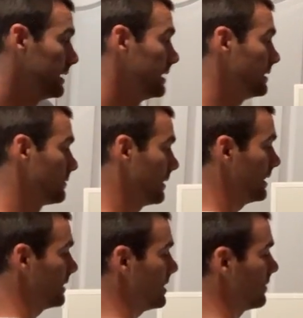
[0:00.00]
he's
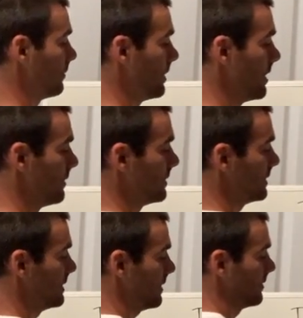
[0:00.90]
reading this will and
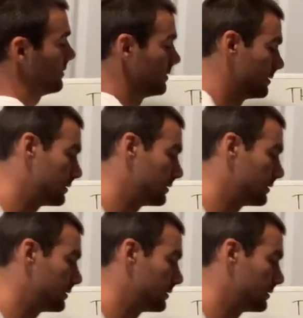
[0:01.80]
this nickel.